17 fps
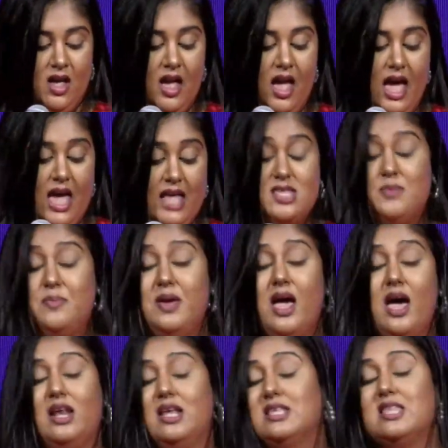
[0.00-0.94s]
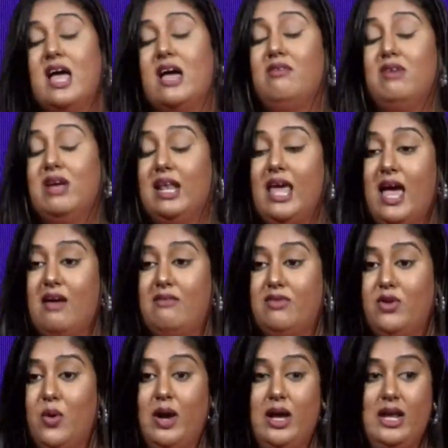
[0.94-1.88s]
And to be honest, I really have
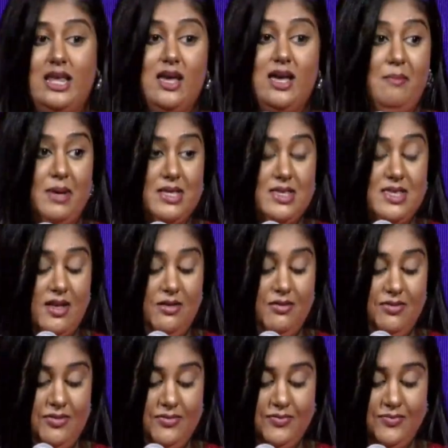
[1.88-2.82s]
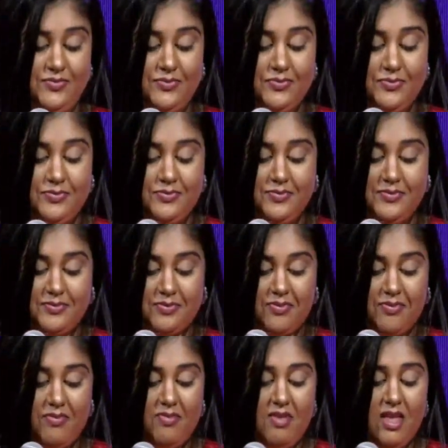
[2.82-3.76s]
no idea myself.
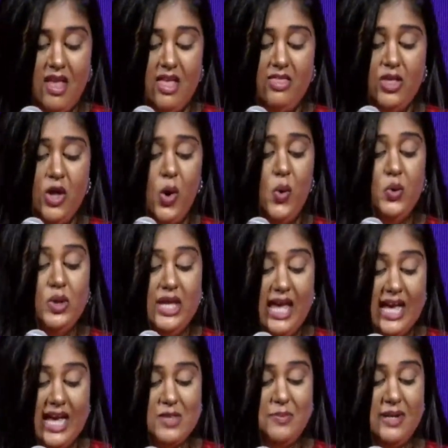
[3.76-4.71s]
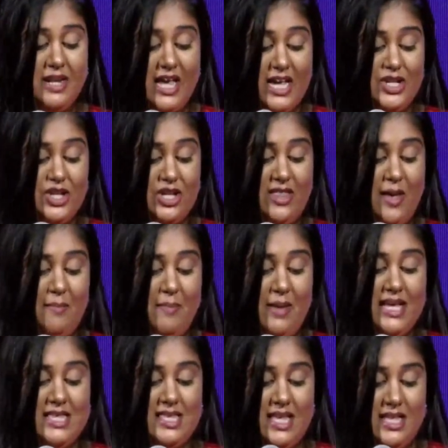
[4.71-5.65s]
The only explanation that
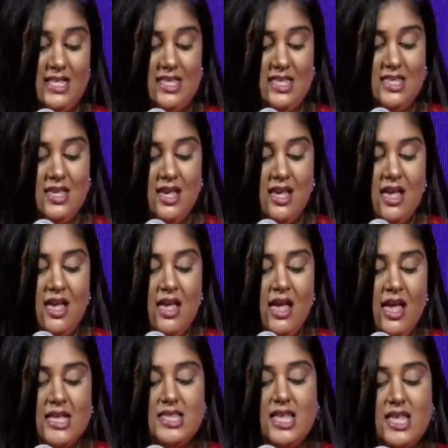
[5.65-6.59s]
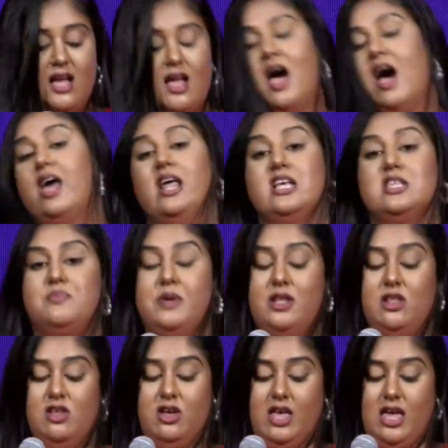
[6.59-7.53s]
makes sense is that God has
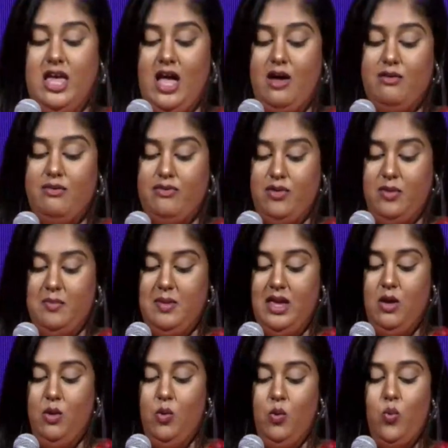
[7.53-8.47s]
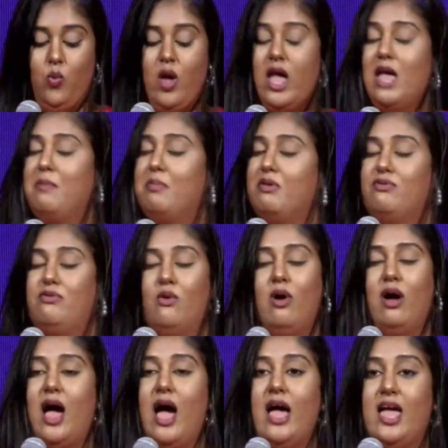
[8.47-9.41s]
been looking out for me way before
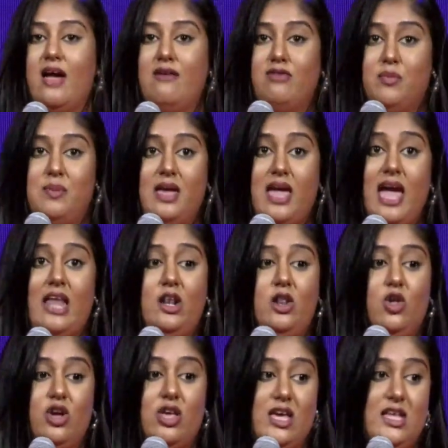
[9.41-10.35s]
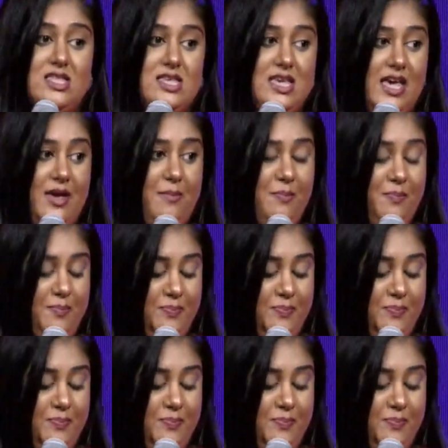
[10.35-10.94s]
I ever began looking to him.